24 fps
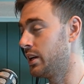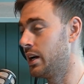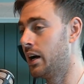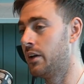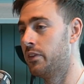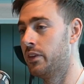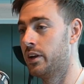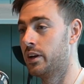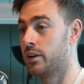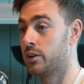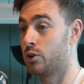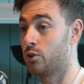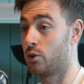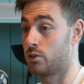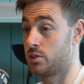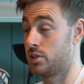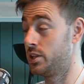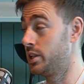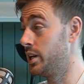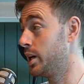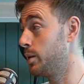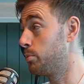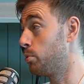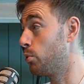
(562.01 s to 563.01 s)
And then got to
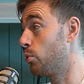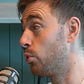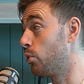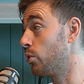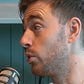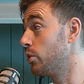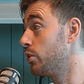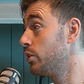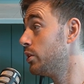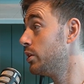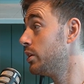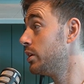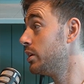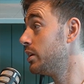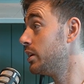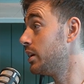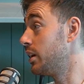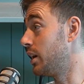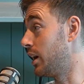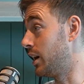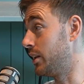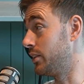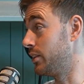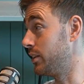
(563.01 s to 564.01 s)
the airport,
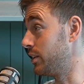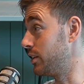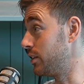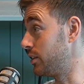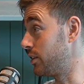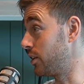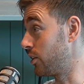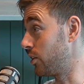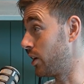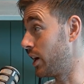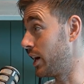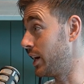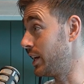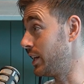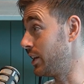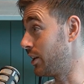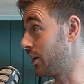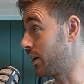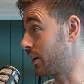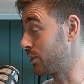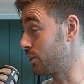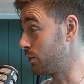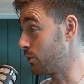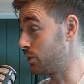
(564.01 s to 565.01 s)
and the lady
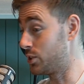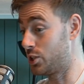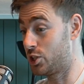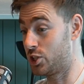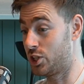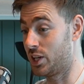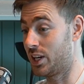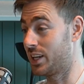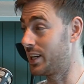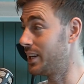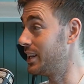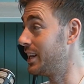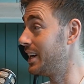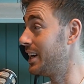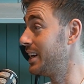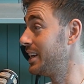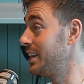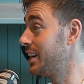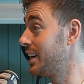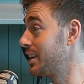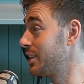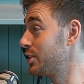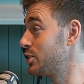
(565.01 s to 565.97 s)
went to check in at Etihad,